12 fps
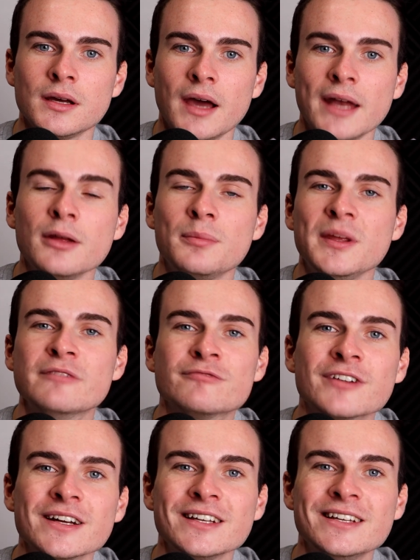And it would be
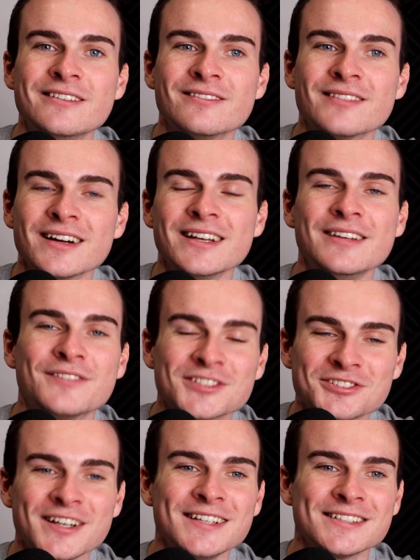really, really
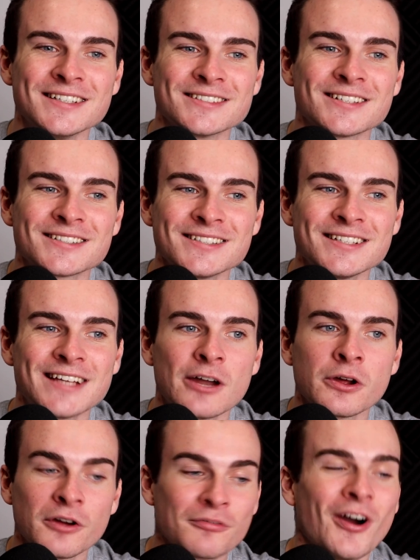frustrating because I'd sit down
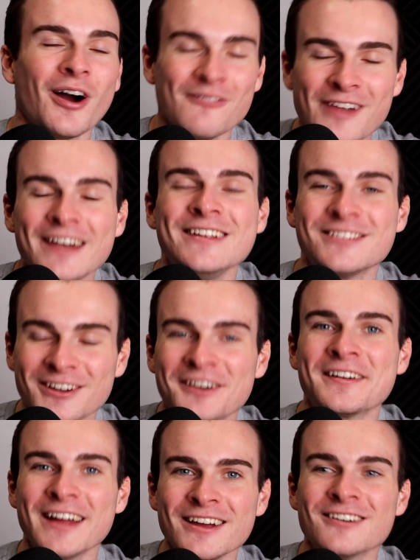and go, right, I'm ready to
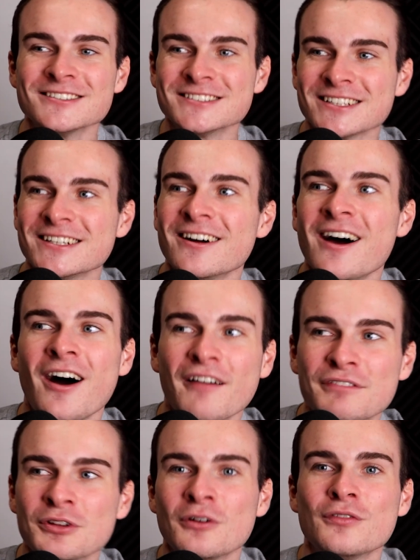create content.
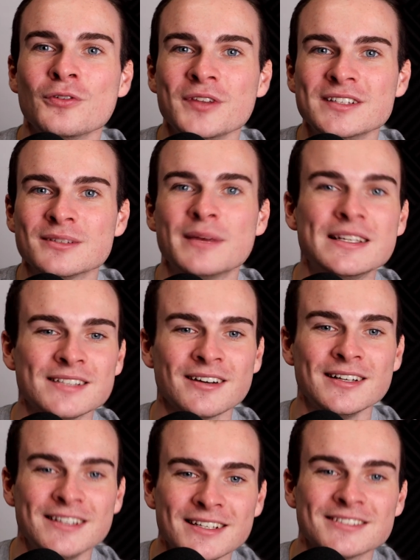I've thought of all these amazing
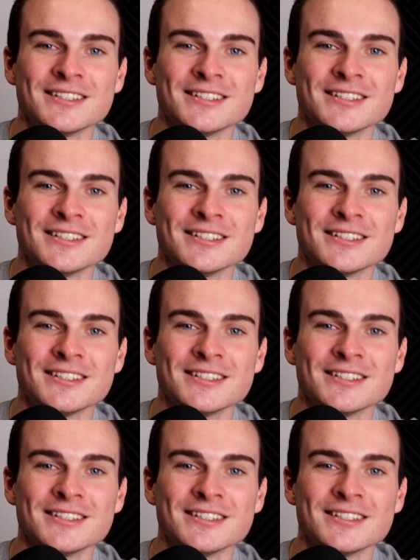ideas.